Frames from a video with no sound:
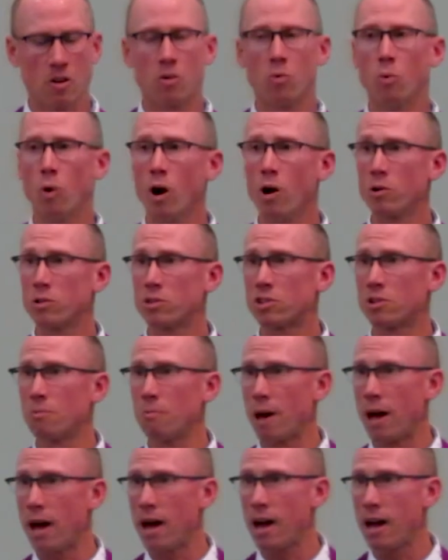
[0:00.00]
Woe to
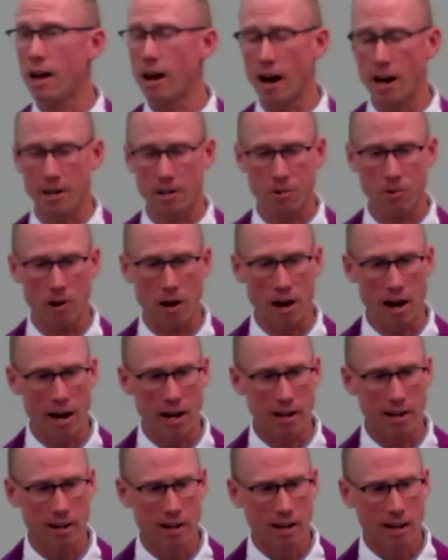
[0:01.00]
me, I
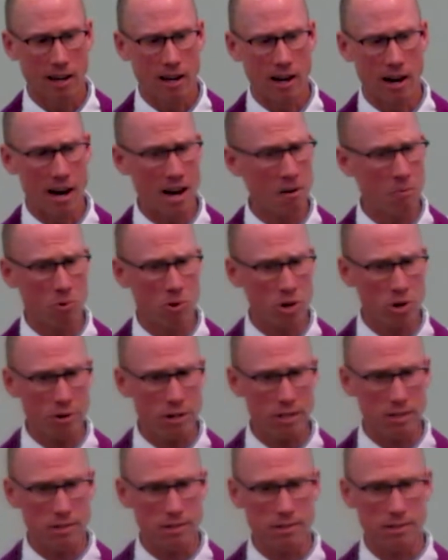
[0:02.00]
cried. I am
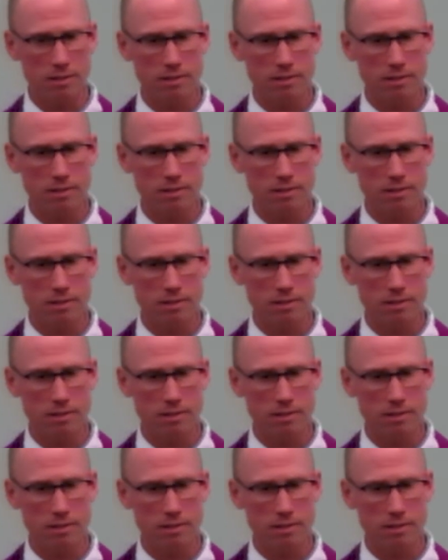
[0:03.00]
ruined